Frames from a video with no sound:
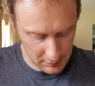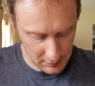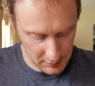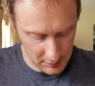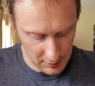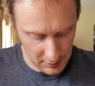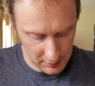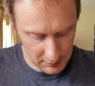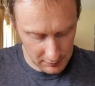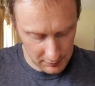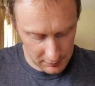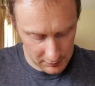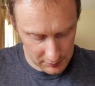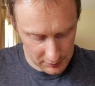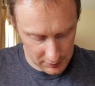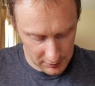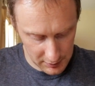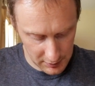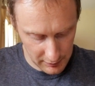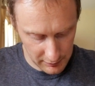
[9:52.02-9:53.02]
Ah,
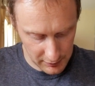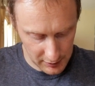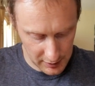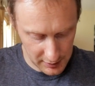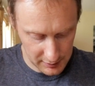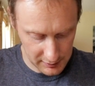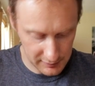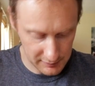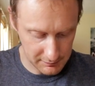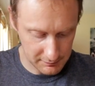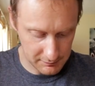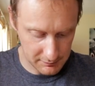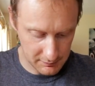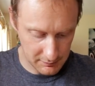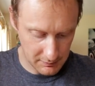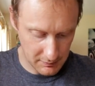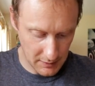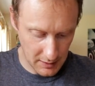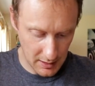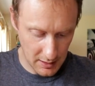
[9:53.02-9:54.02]
I've got to
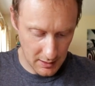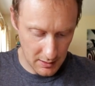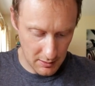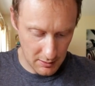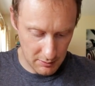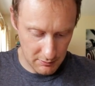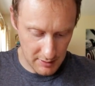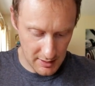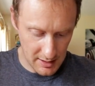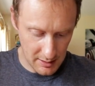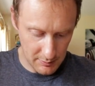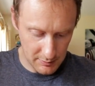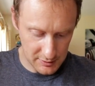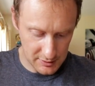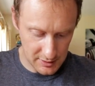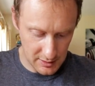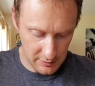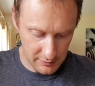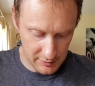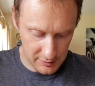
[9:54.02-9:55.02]
thread it
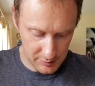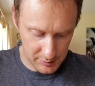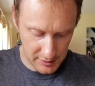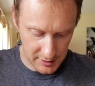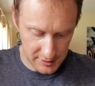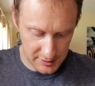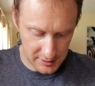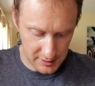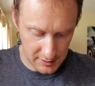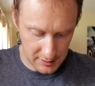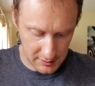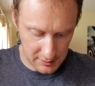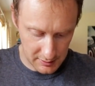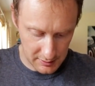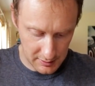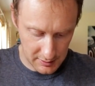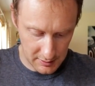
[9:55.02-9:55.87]
myself. This plastic